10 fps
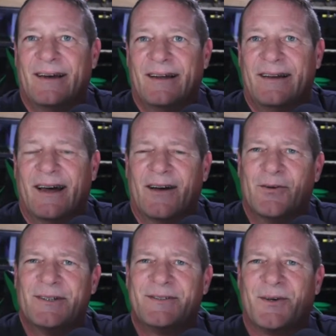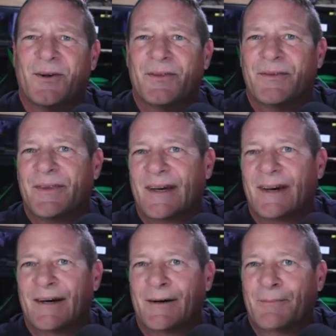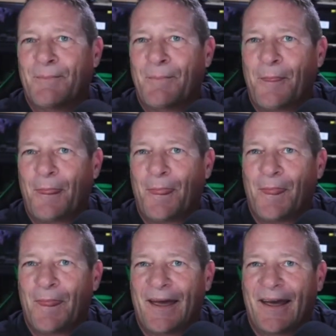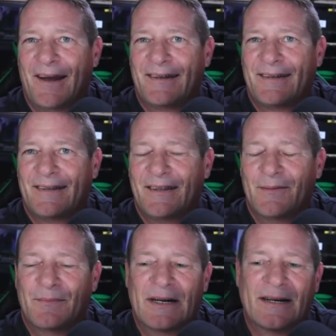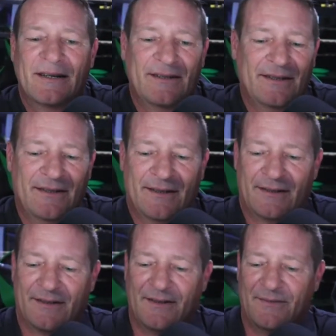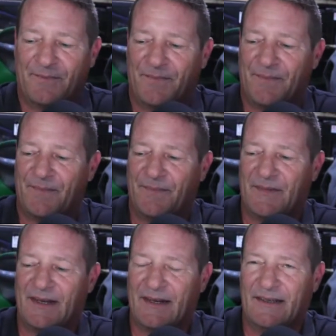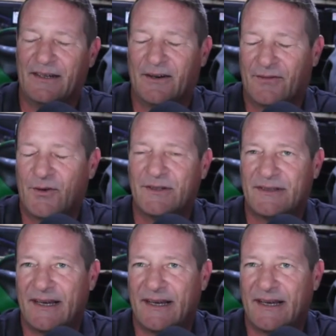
now, I was told um, that the monitor that I, you know, of course, I